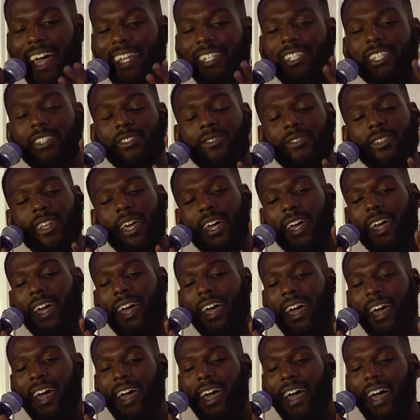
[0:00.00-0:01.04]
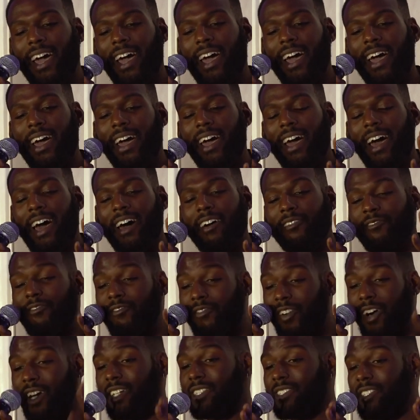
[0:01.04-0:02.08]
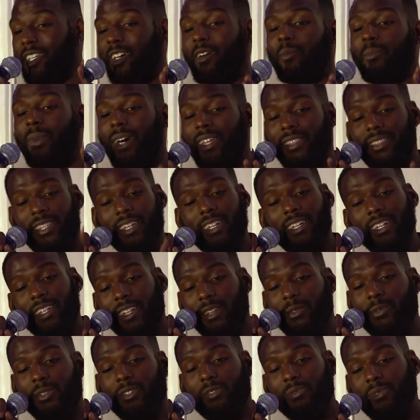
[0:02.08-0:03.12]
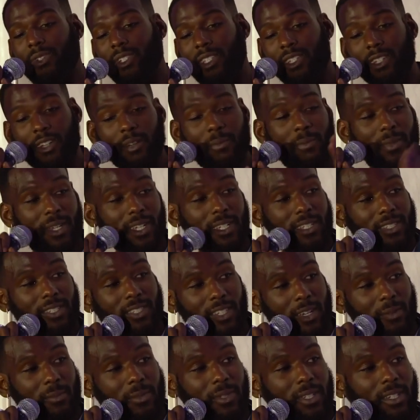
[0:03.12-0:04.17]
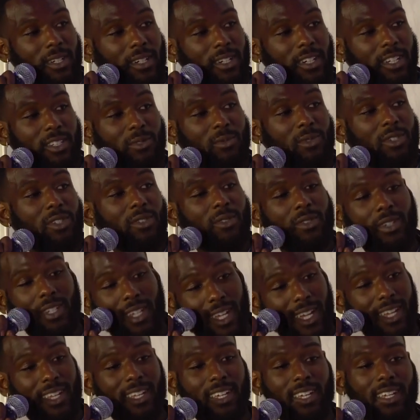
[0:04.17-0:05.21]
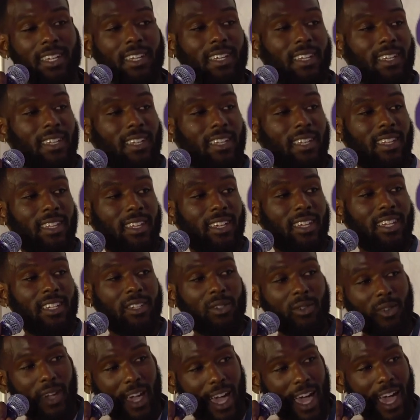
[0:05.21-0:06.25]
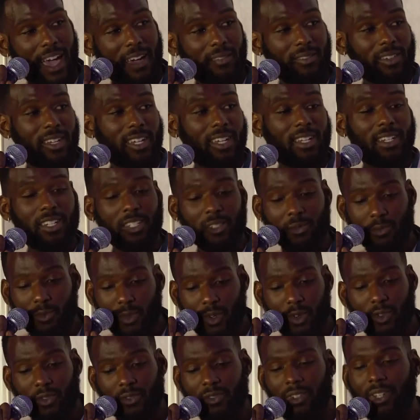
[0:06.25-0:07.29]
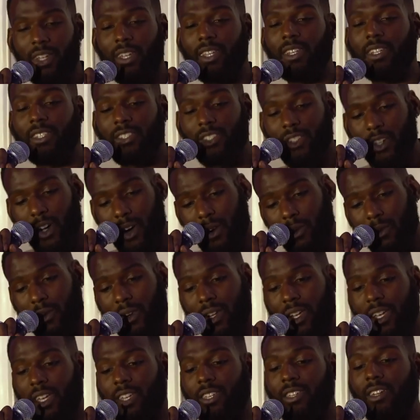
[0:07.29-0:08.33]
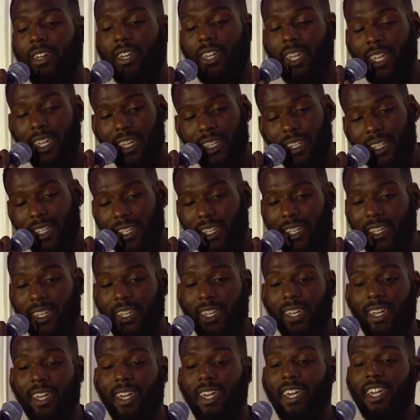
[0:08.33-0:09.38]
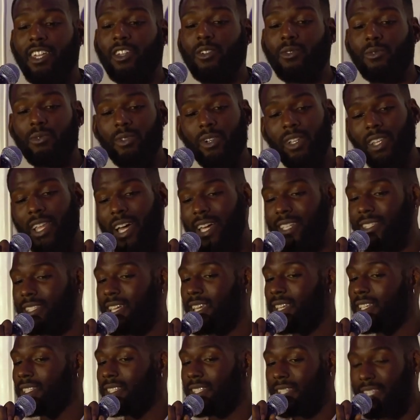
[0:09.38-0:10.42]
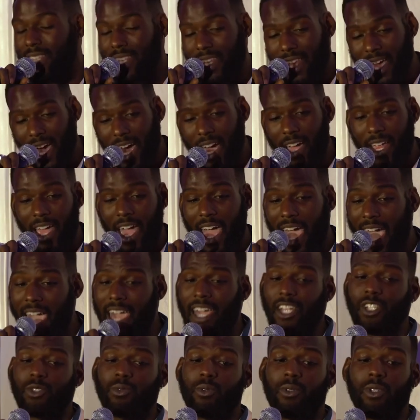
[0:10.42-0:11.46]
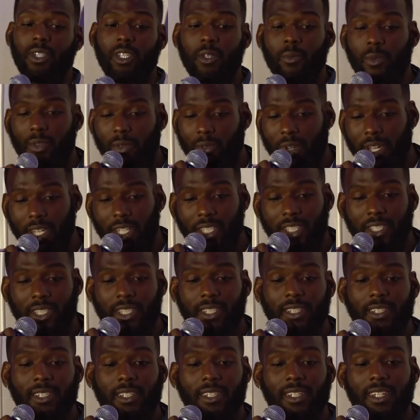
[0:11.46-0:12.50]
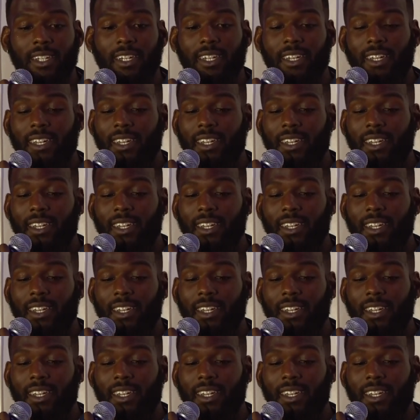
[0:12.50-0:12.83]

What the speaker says: I fucked up by thinking it was really gonna mean something. Because when you get it, and you have it, and it's moving, and it's going, and you're in it, and you realize that it's not actual liberation,